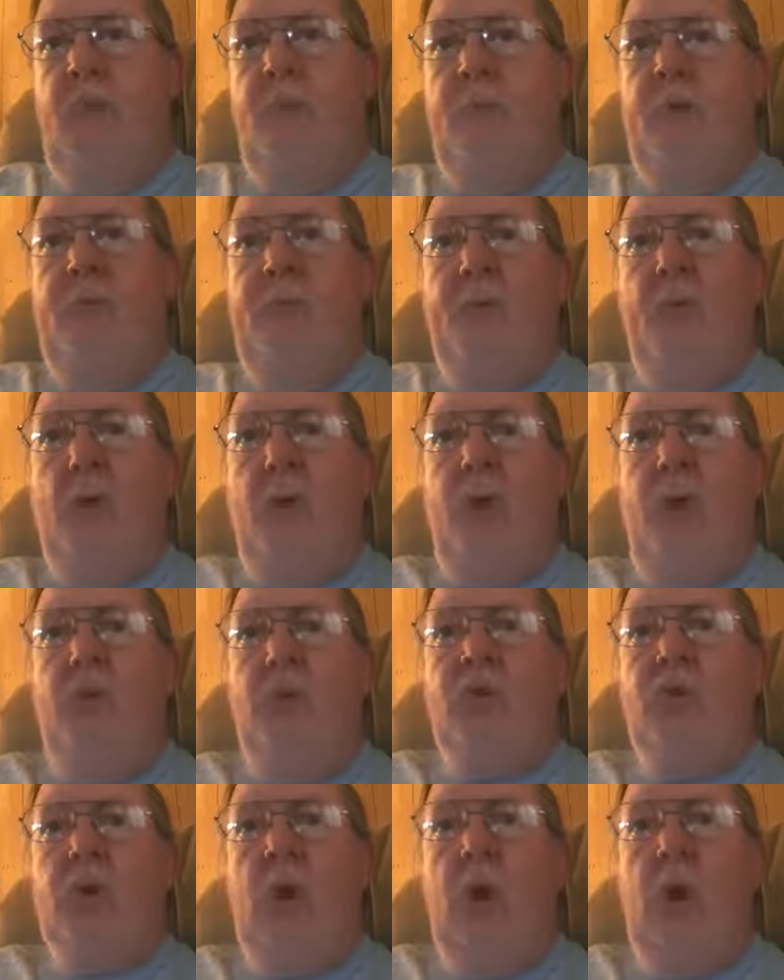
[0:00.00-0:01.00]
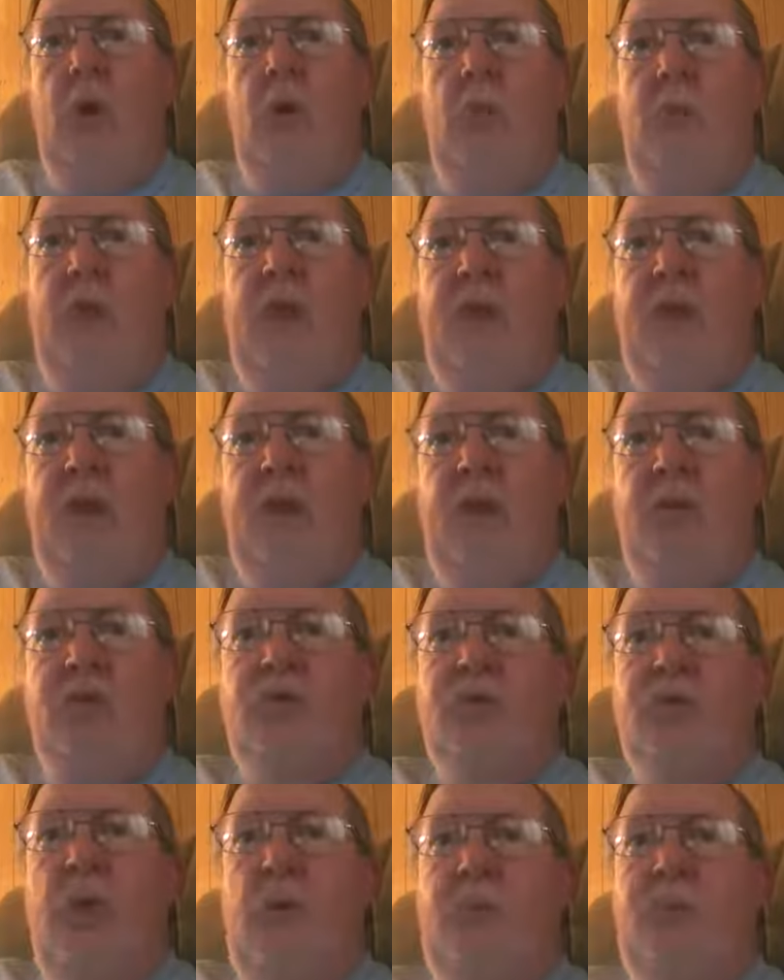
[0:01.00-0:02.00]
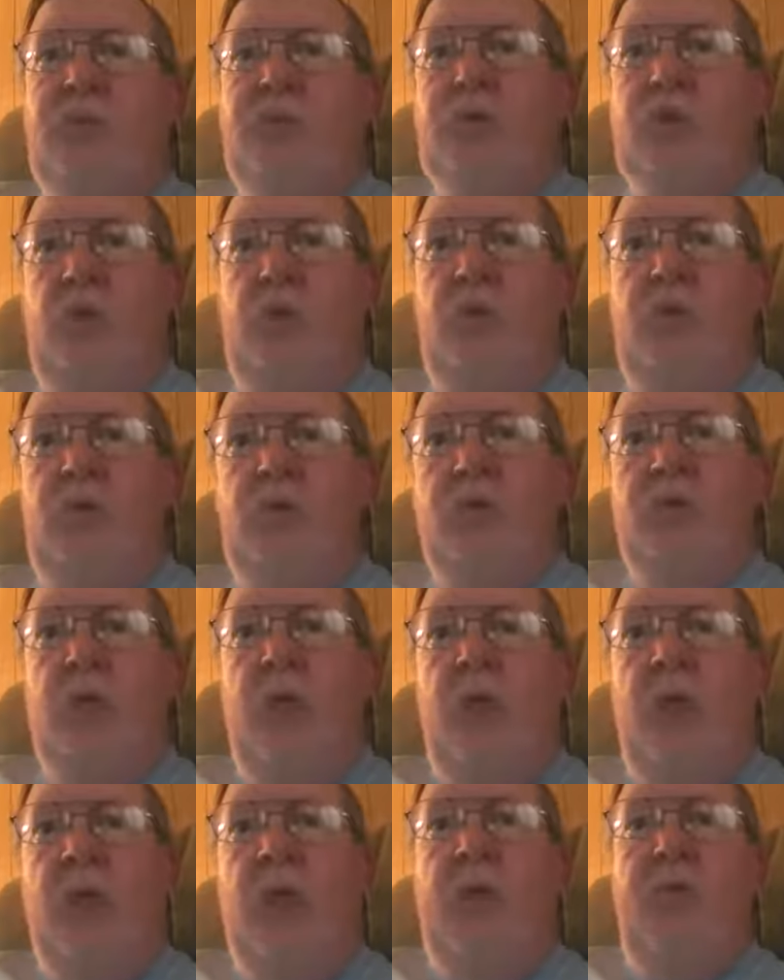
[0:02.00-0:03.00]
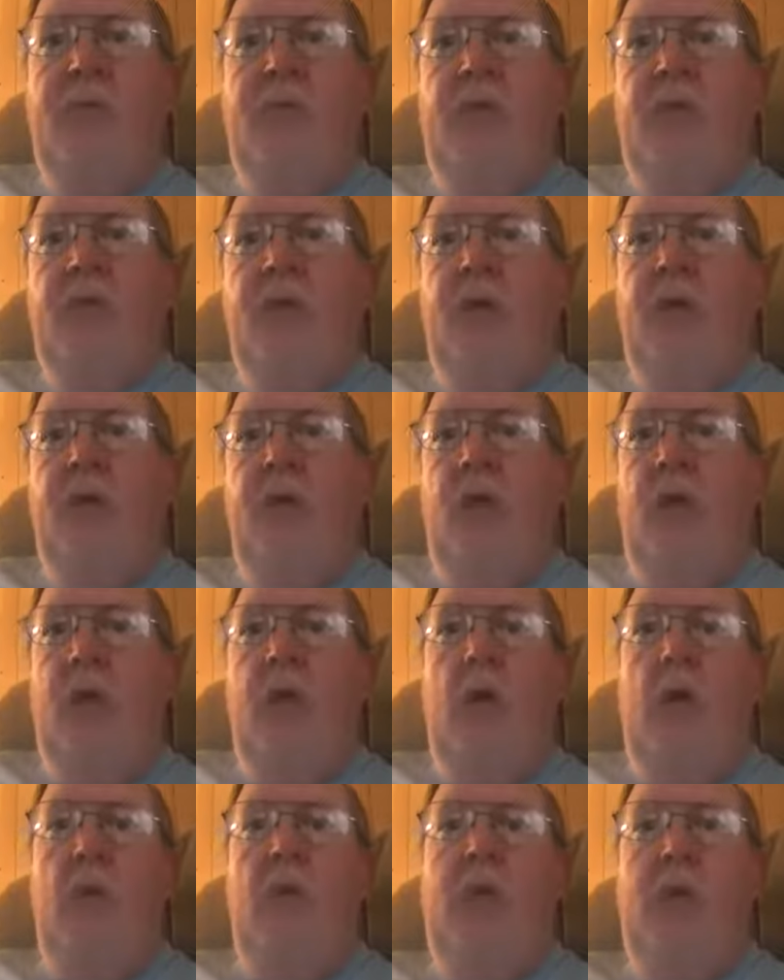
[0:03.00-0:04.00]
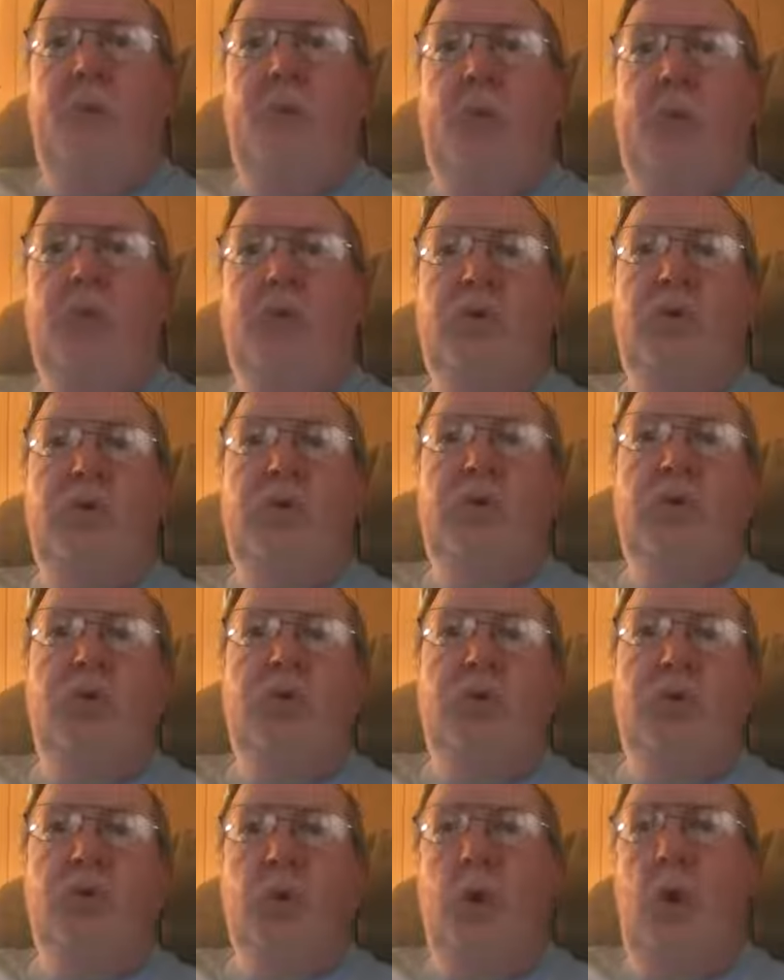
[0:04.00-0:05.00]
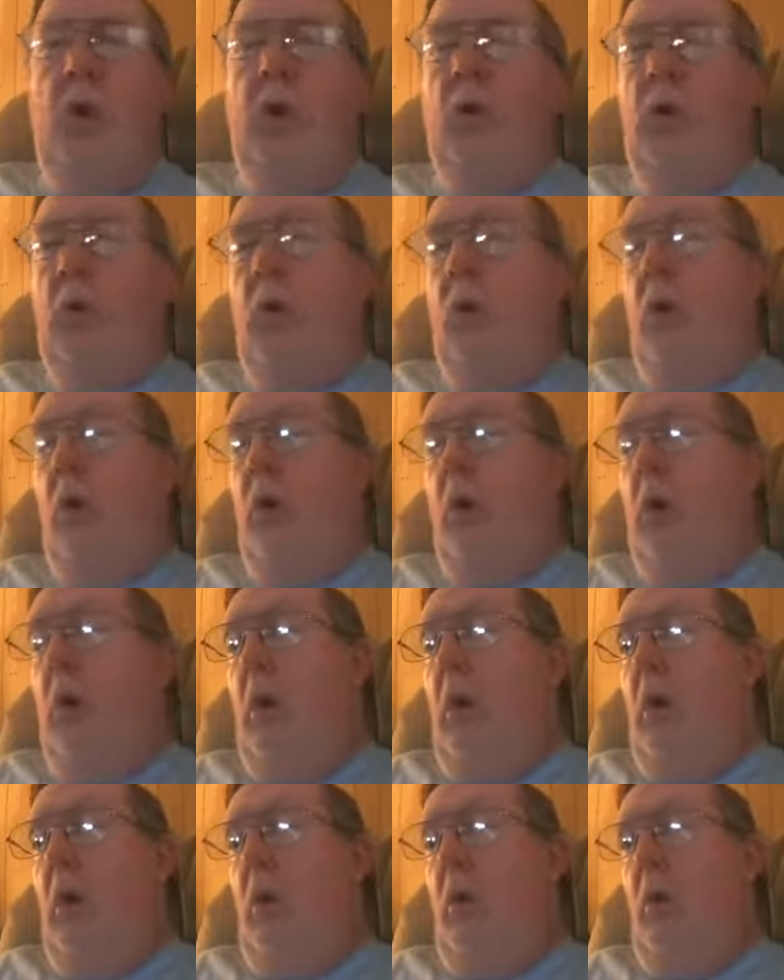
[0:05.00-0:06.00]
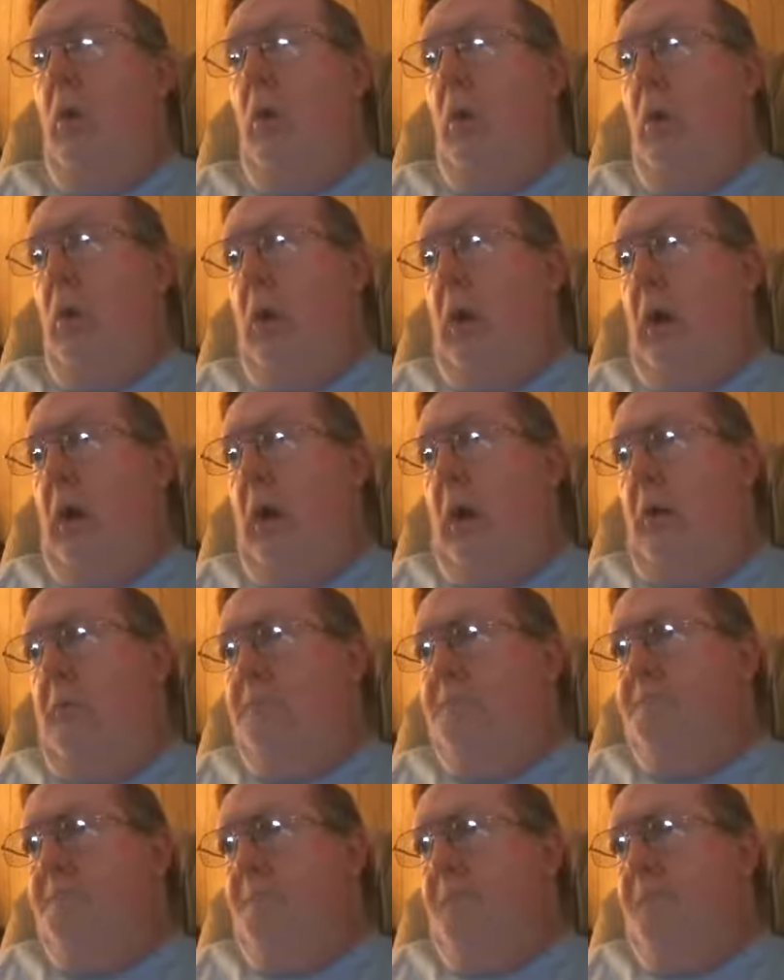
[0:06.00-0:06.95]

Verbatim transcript: Before you start making assumptions and thinking, oh, that person's just drunk or, or, uh,